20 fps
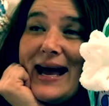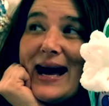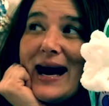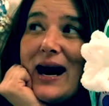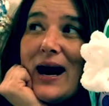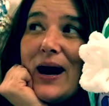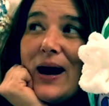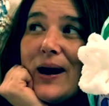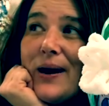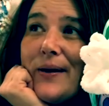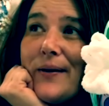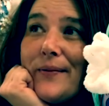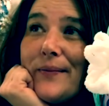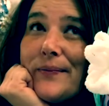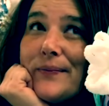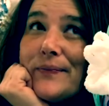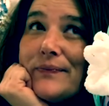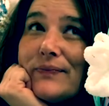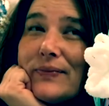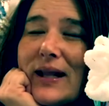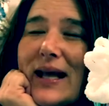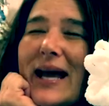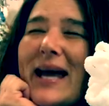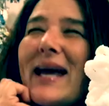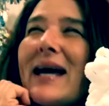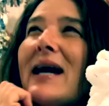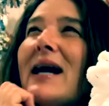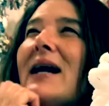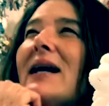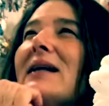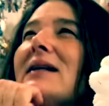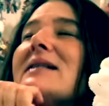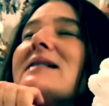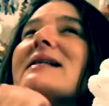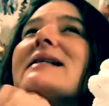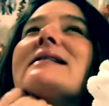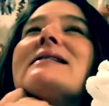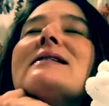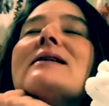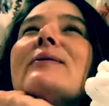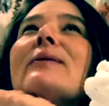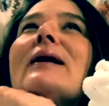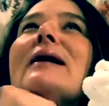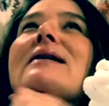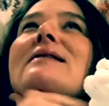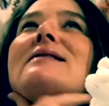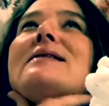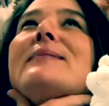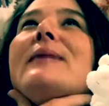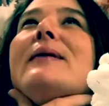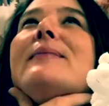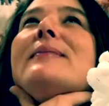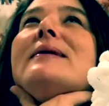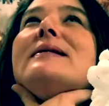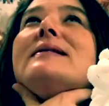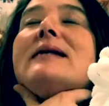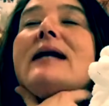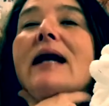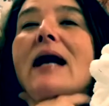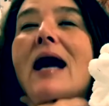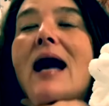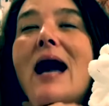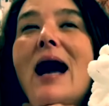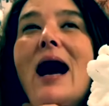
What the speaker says: And let's see, what else am I missing?